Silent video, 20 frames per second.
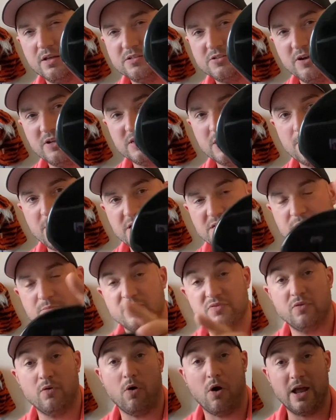So, as I mentioned
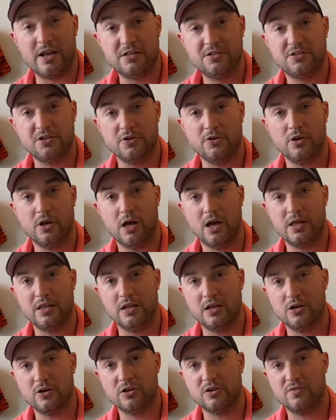before, I do like the
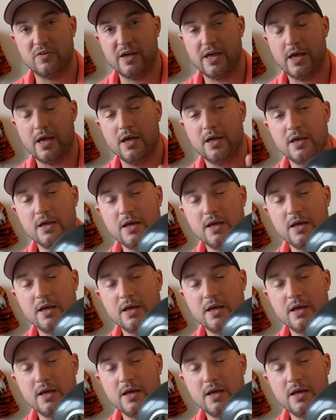look of it.